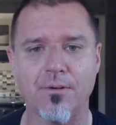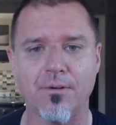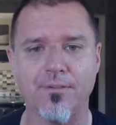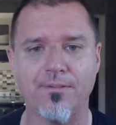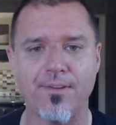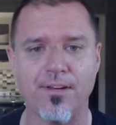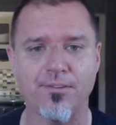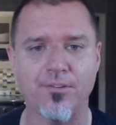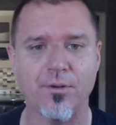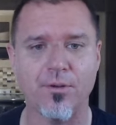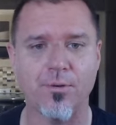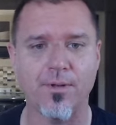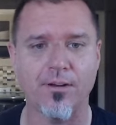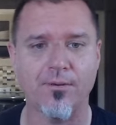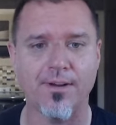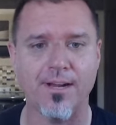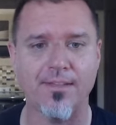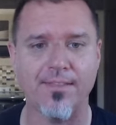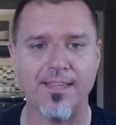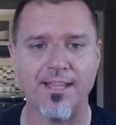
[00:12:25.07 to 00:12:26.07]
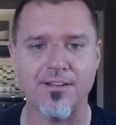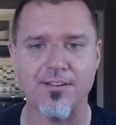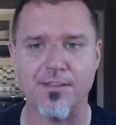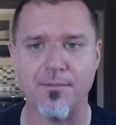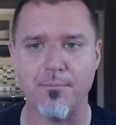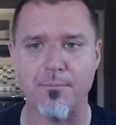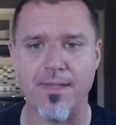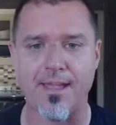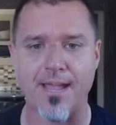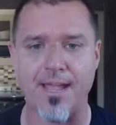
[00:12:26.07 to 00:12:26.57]
We'll finish going around the edge of
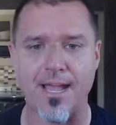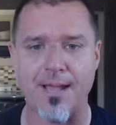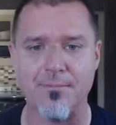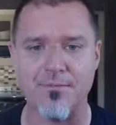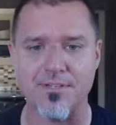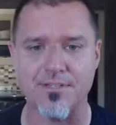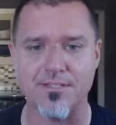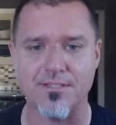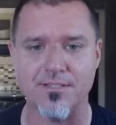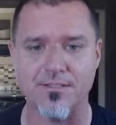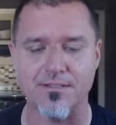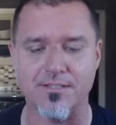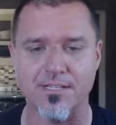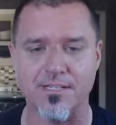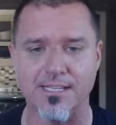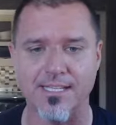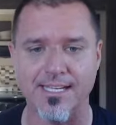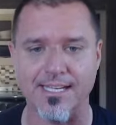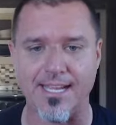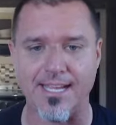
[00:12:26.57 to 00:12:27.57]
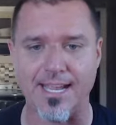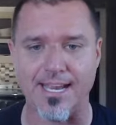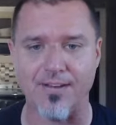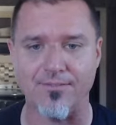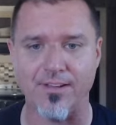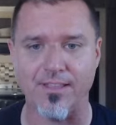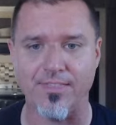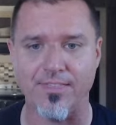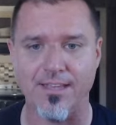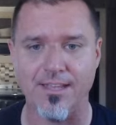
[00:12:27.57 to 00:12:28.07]
the map just to delineate
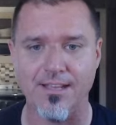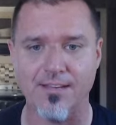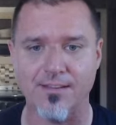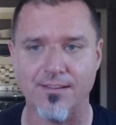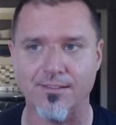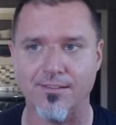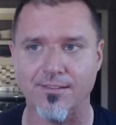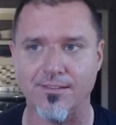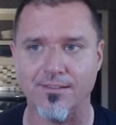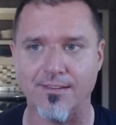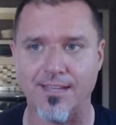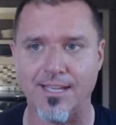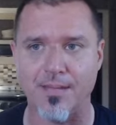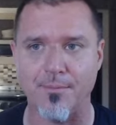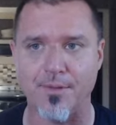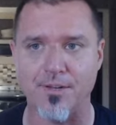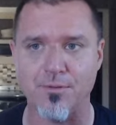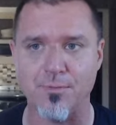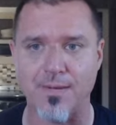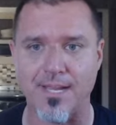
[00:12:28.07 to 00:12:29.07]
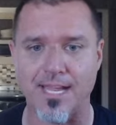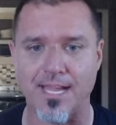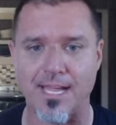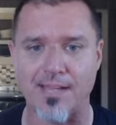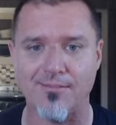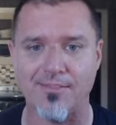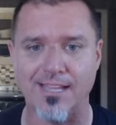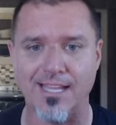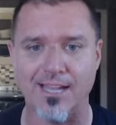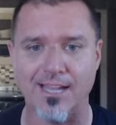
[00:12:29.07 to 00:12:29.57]
everything, just to see how much we
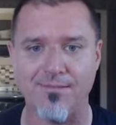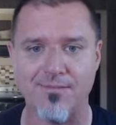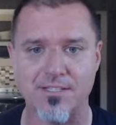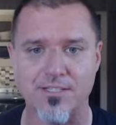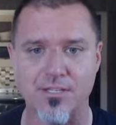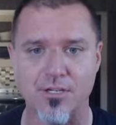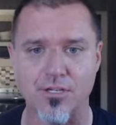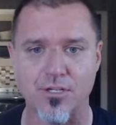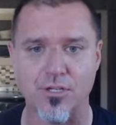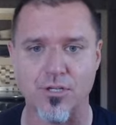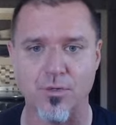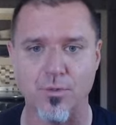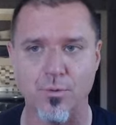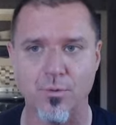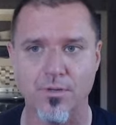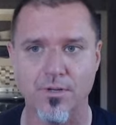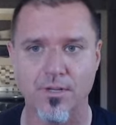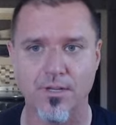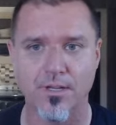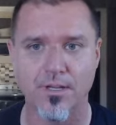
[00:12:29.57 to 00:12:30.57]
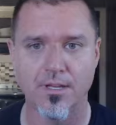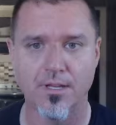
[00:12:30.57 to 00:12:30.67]
have left to do.